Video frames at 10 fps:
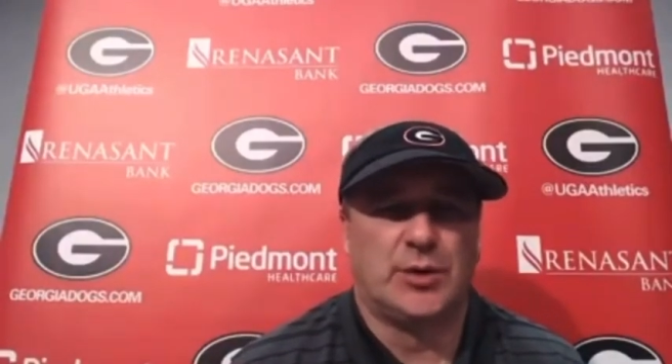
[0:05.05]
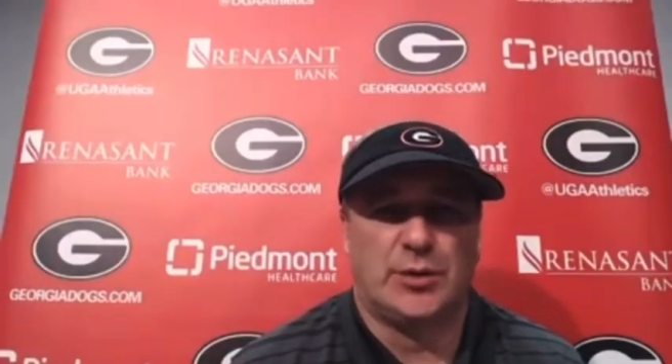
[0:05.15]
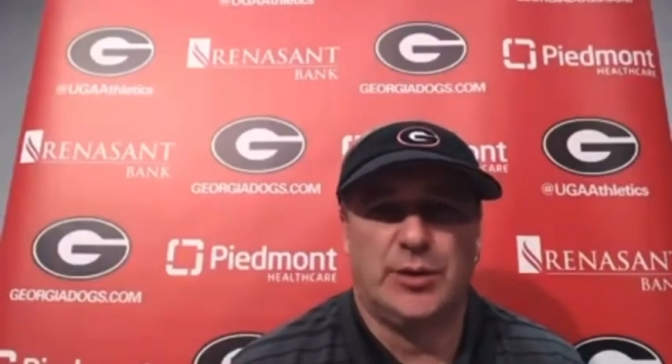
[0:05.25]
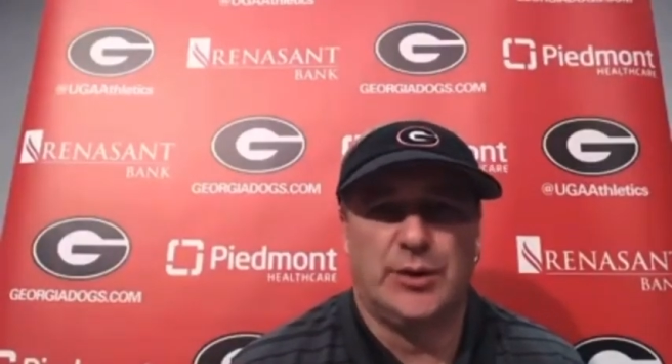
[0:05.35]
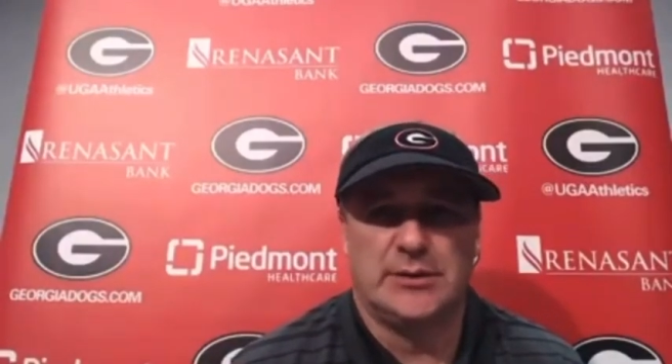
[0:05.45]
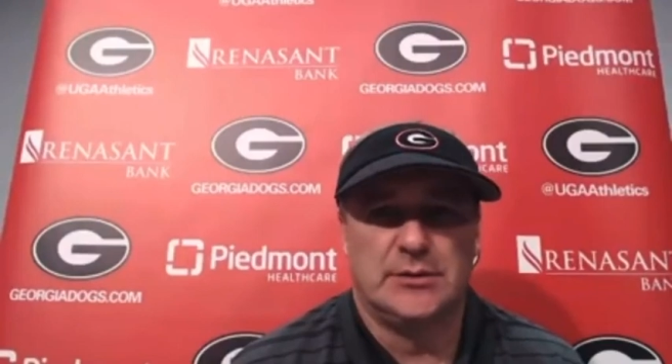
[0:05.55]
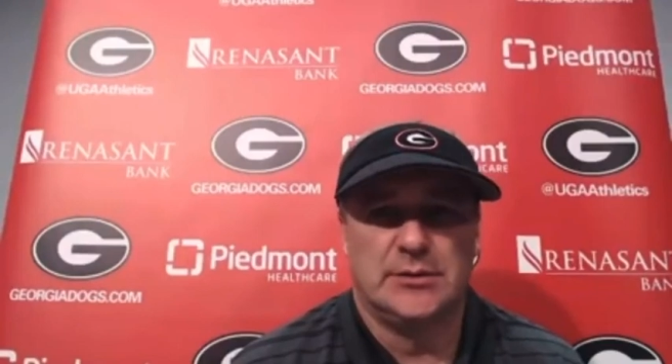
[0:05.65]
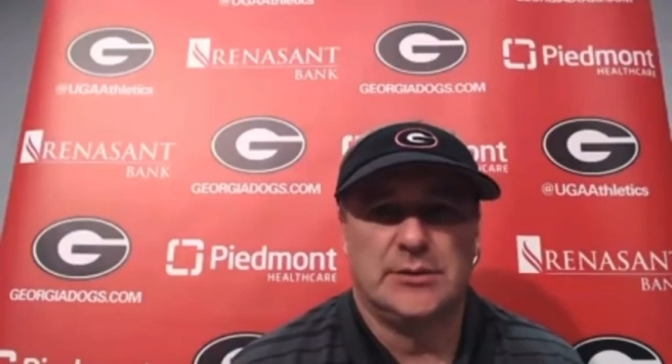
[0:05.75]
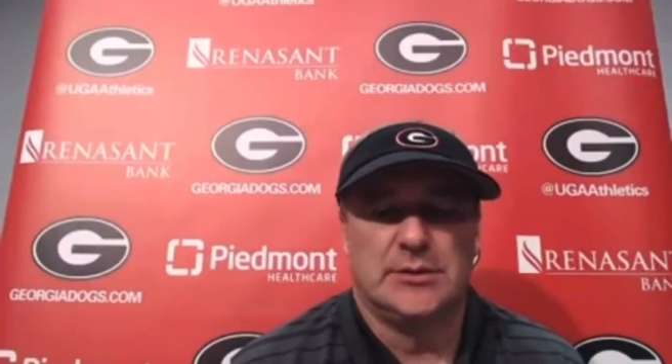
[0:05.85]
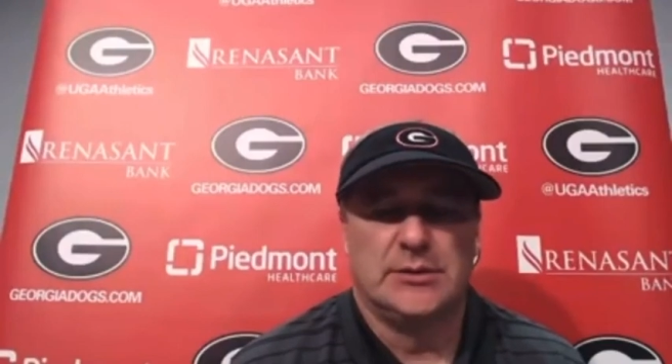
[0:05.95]
recruiting.
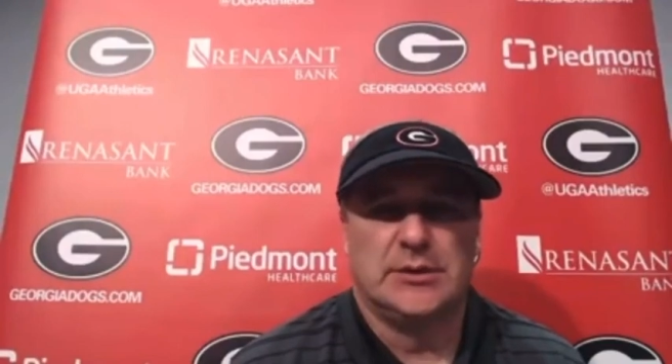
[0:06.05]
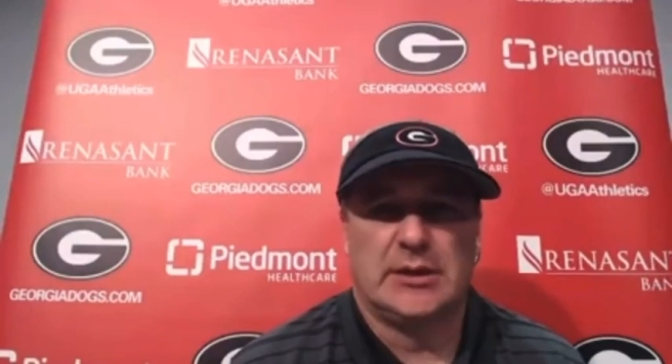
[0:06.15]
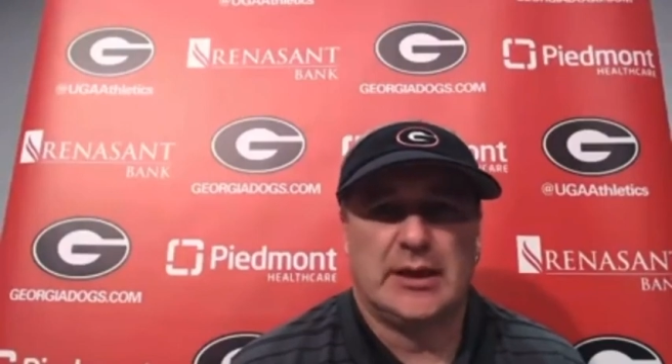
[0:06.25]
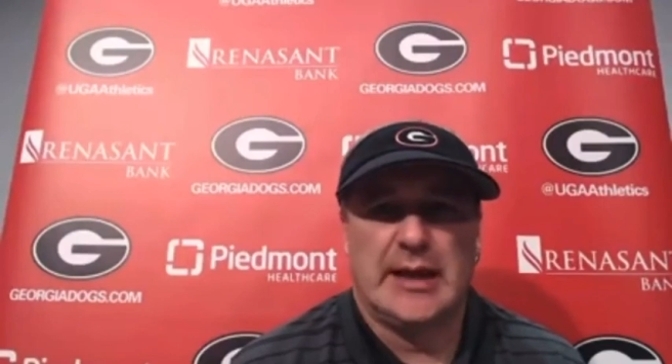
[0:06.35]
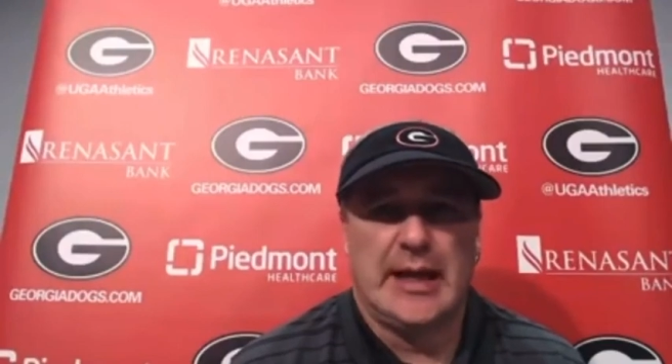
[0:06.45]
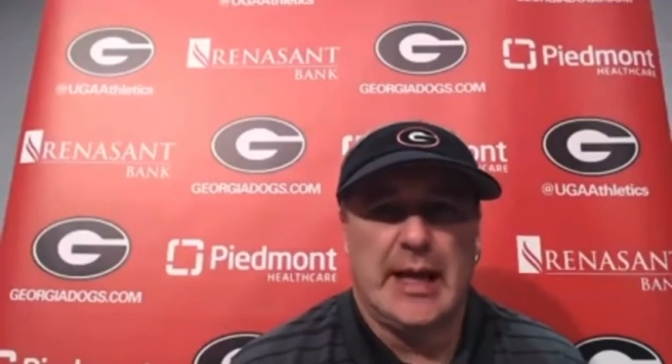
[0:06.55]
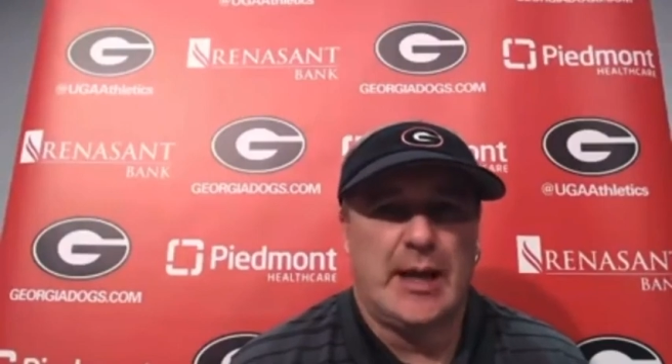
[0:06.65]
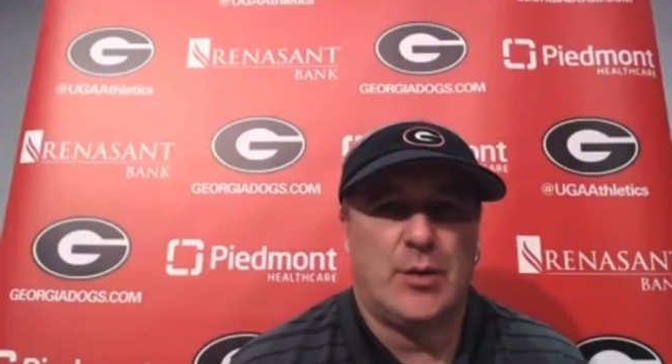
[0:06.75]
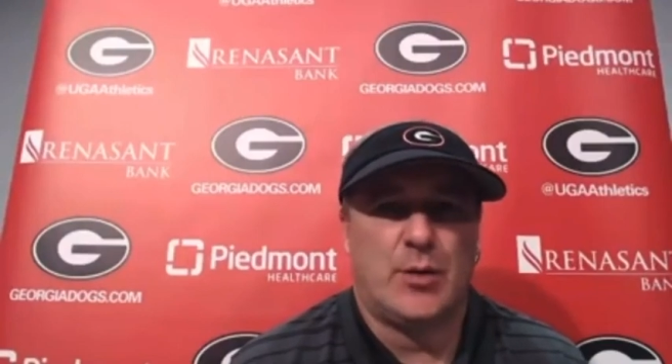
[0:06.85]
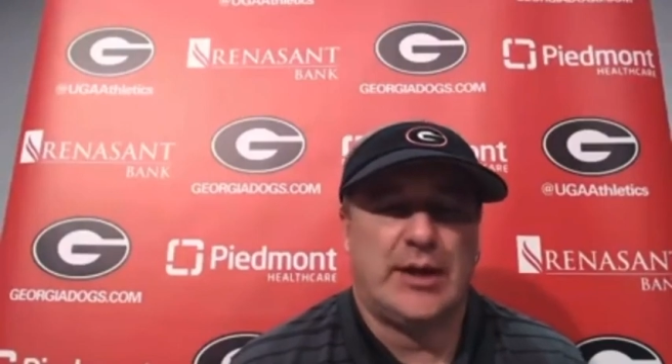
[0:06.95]
Okay.
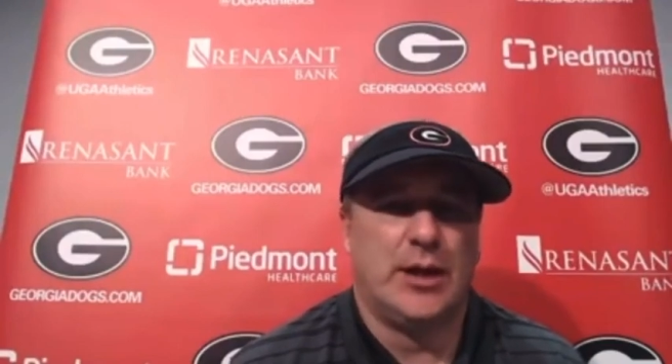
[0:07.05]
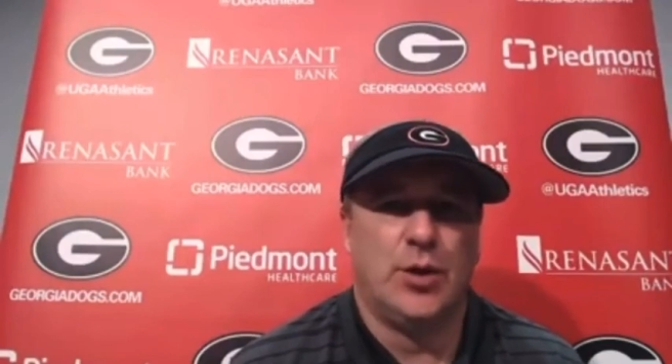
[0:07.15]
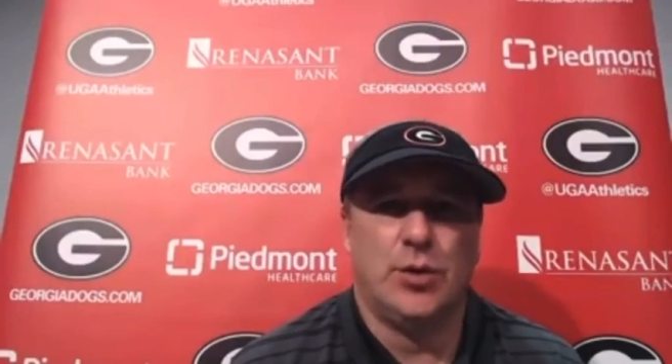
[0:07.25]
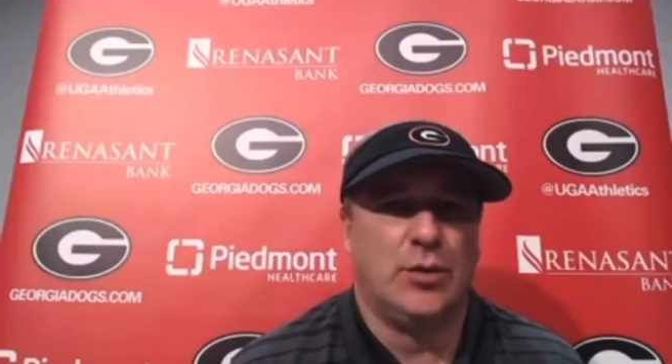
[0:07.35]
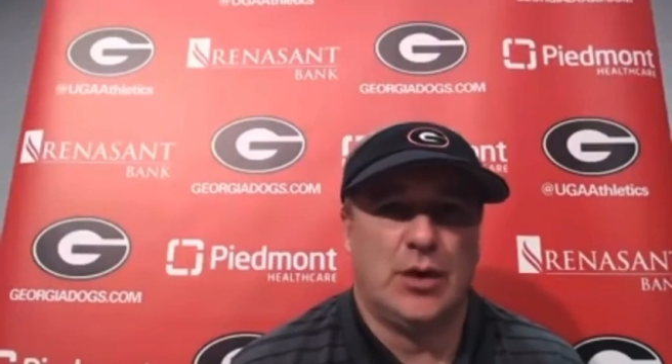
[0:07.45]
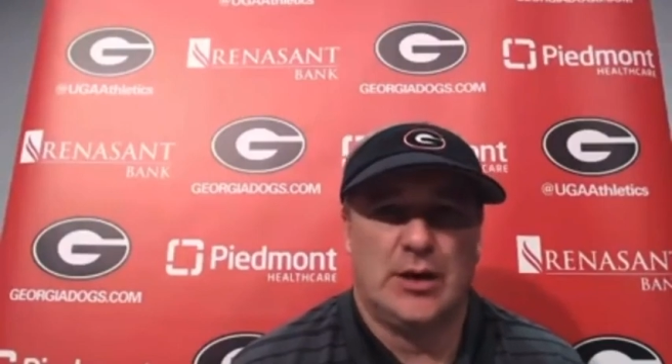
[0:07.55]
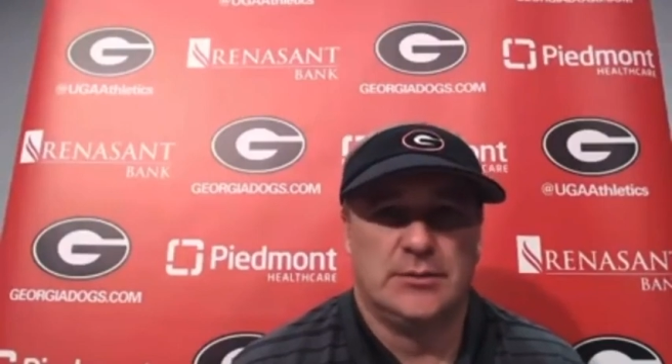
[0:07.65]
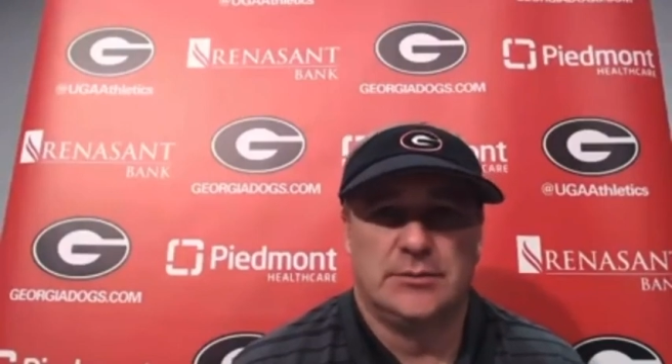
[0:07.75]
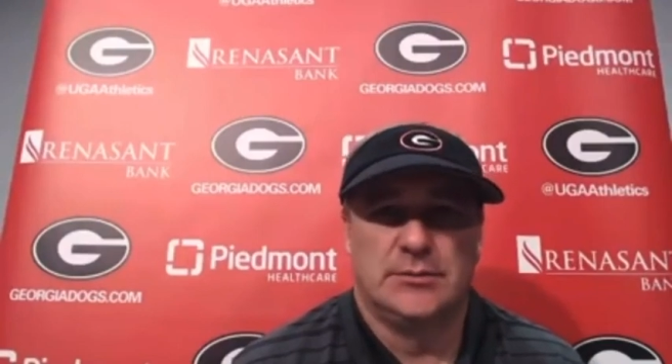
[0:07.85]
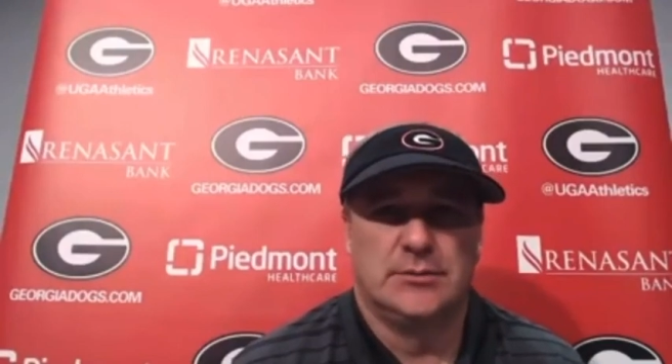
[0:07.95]
I, I don't care who you are.